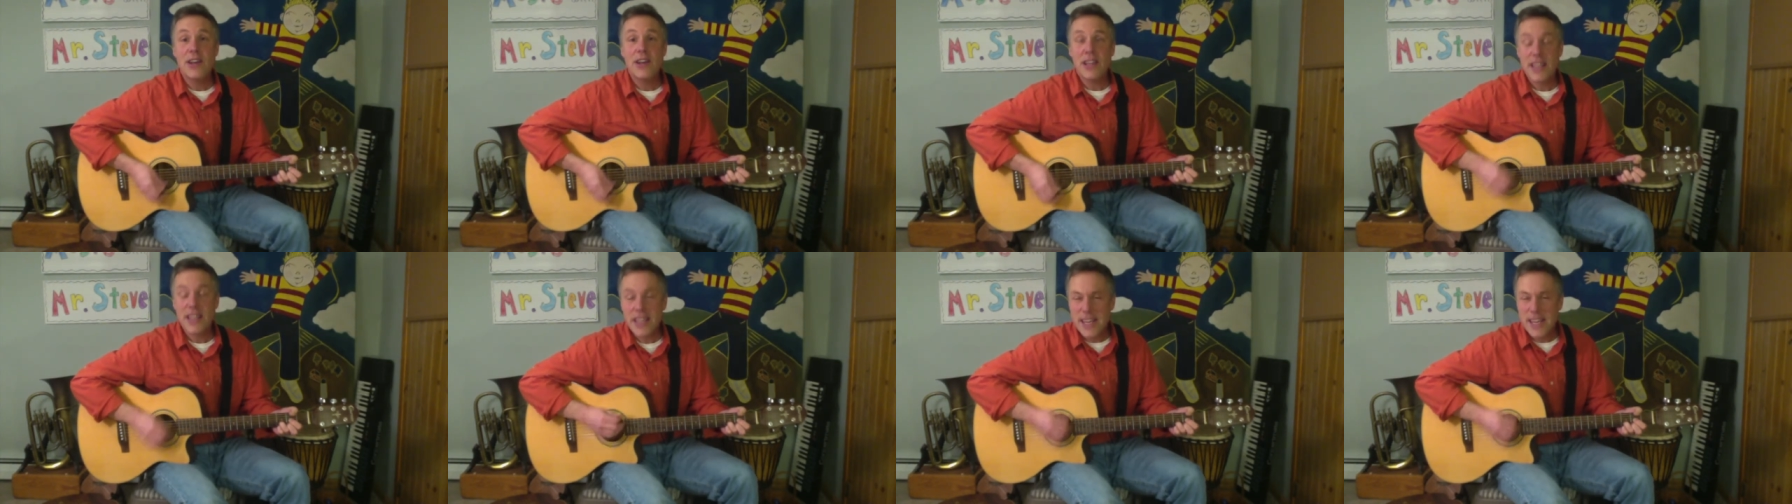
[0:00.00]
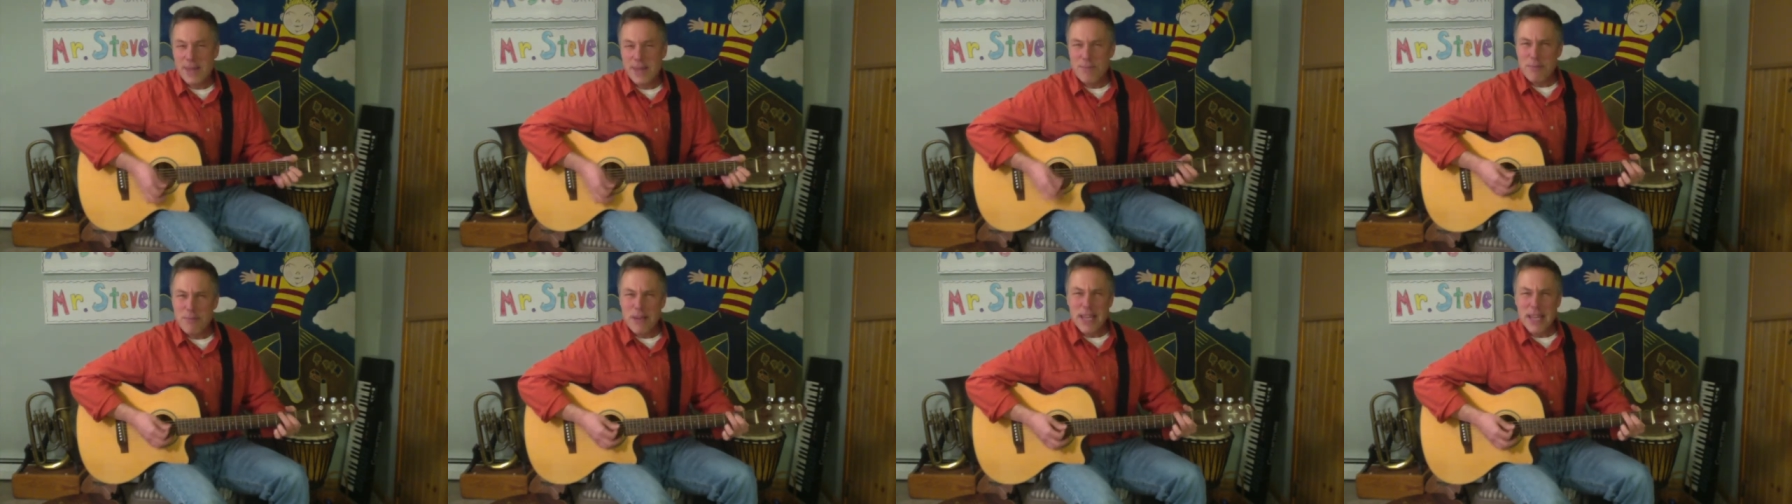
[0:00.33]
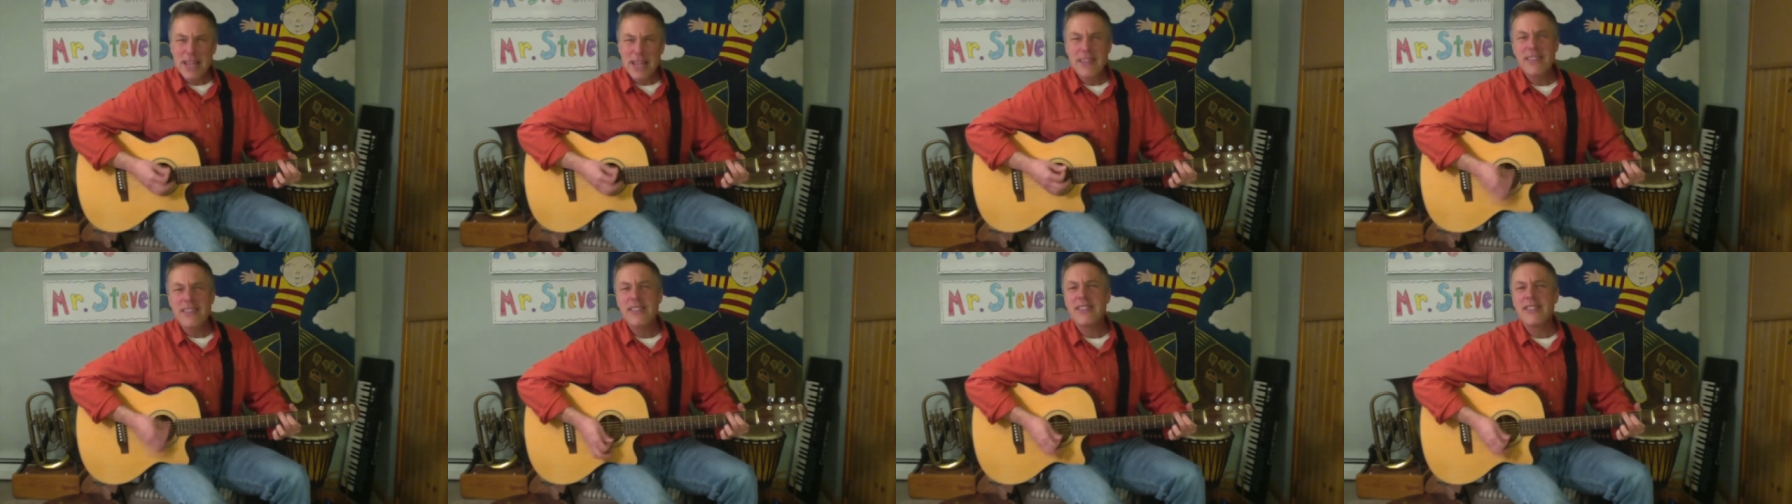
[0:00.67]
and he
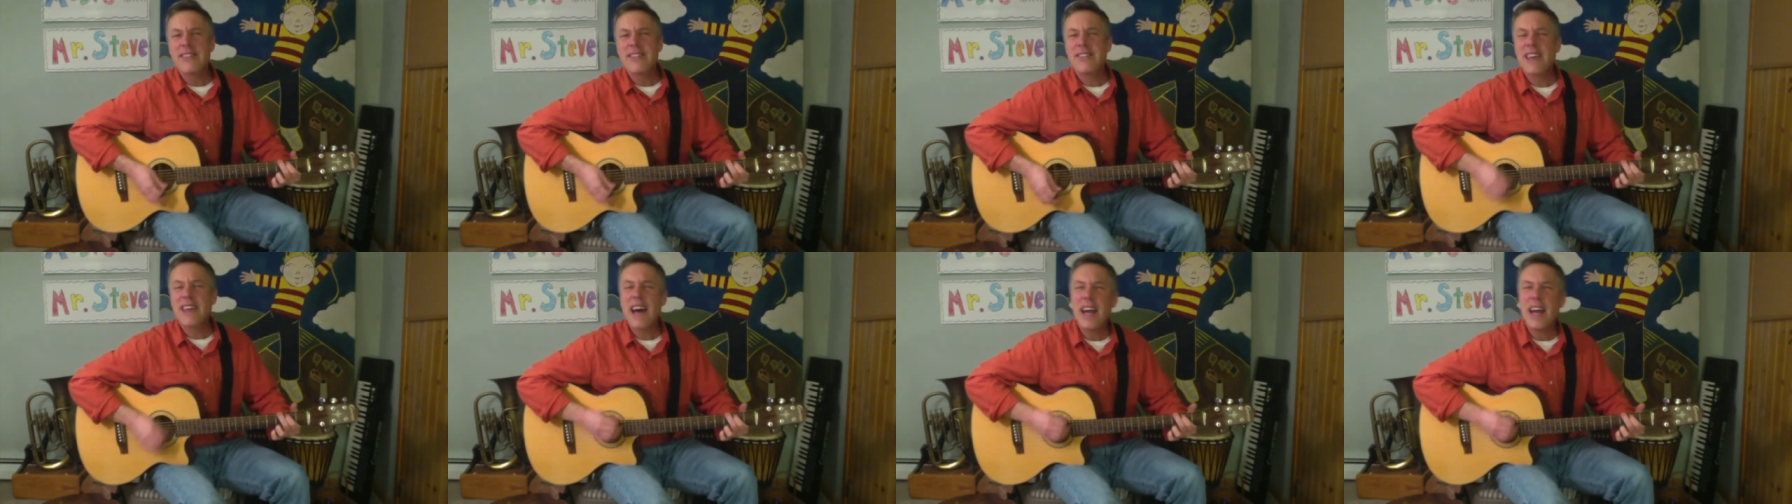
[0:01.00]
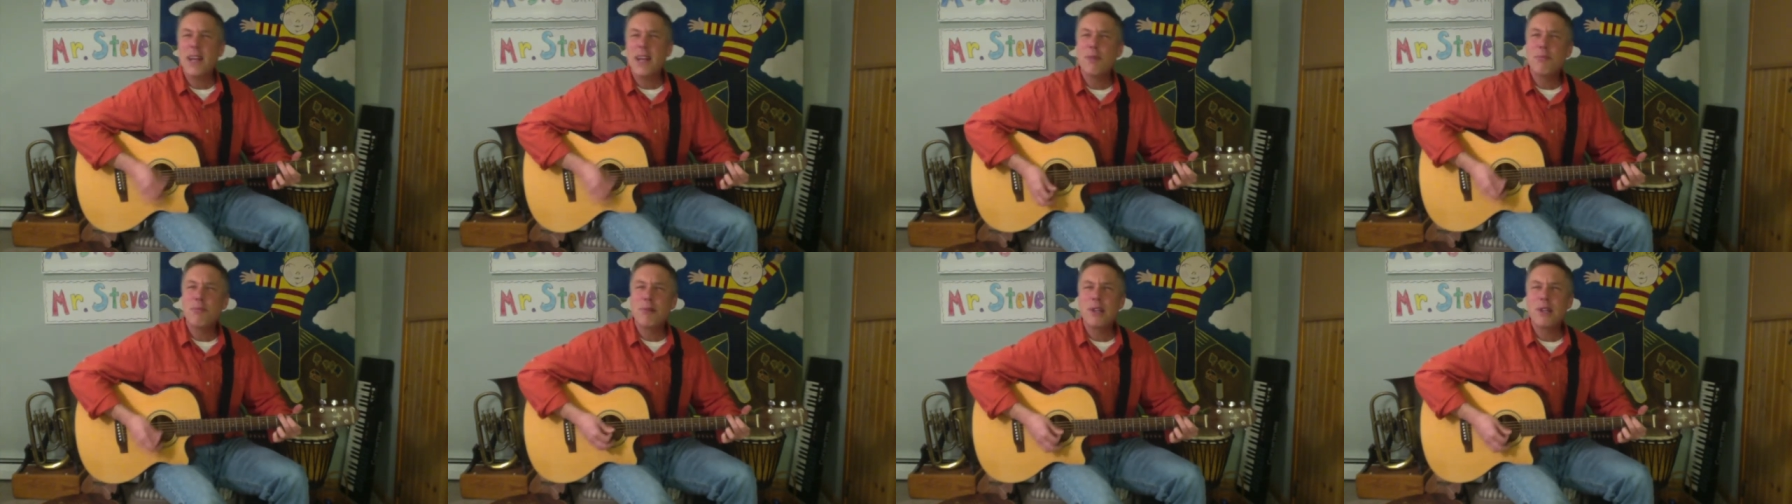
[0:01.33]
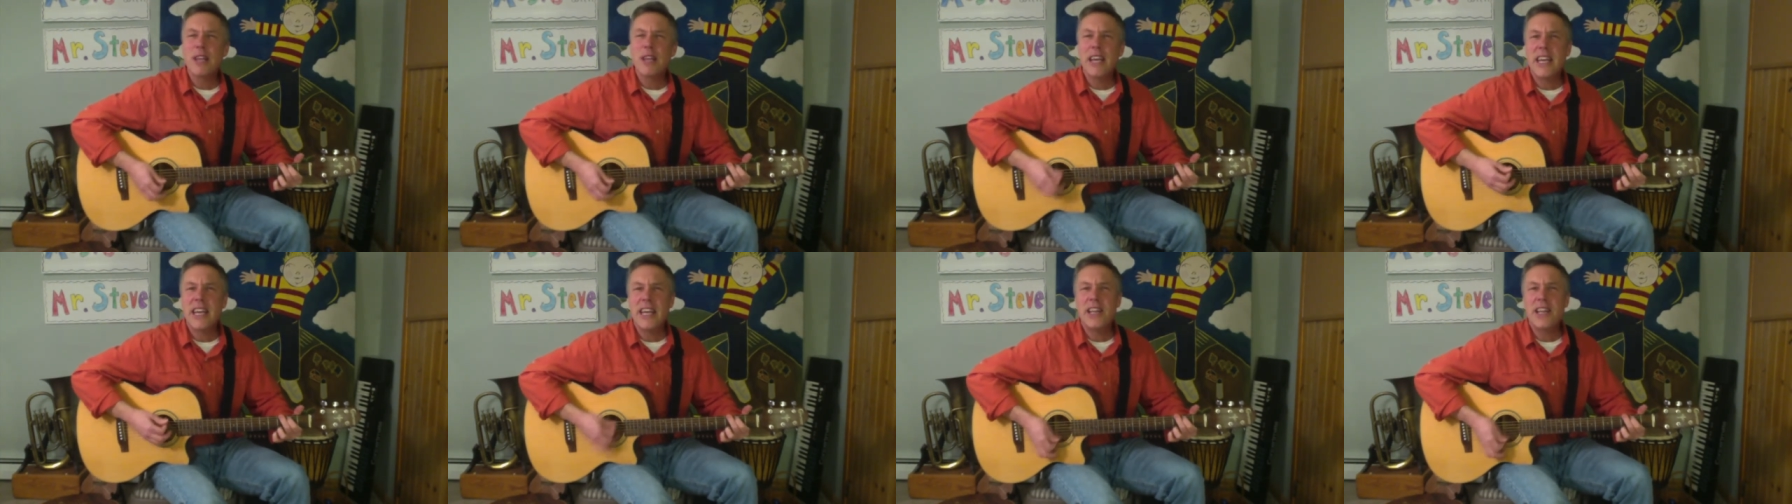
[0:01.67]
peeked inside a
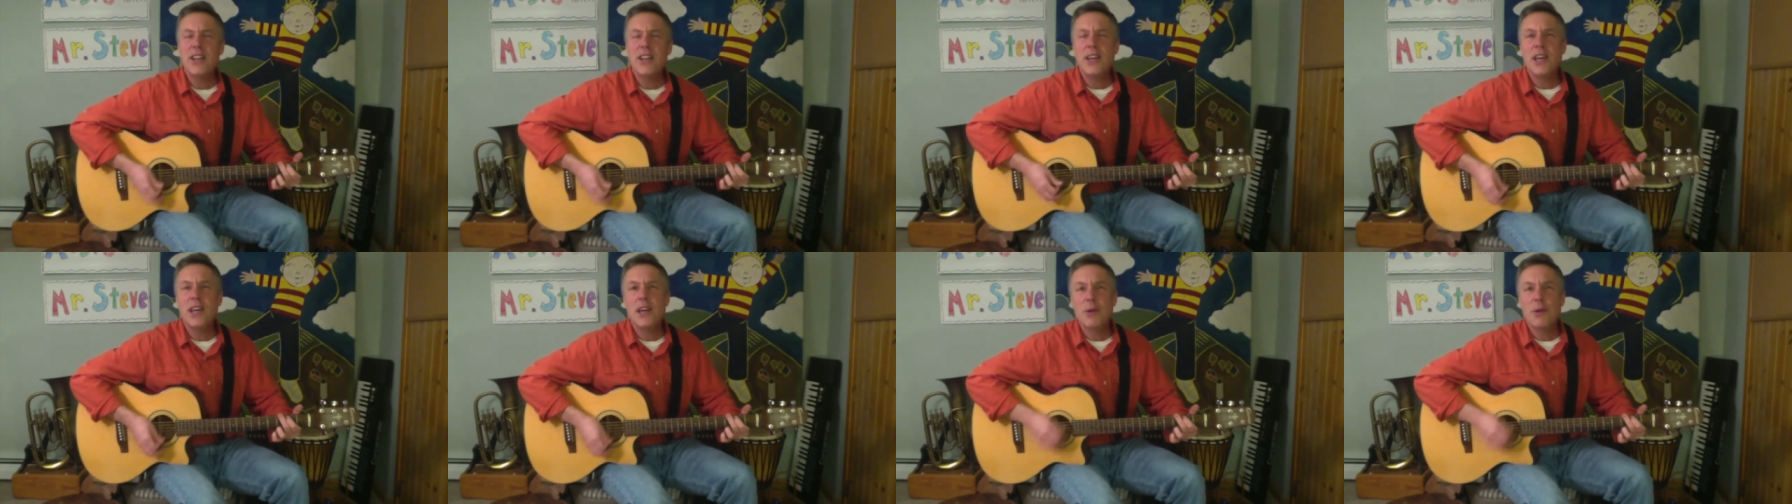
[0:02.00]
plane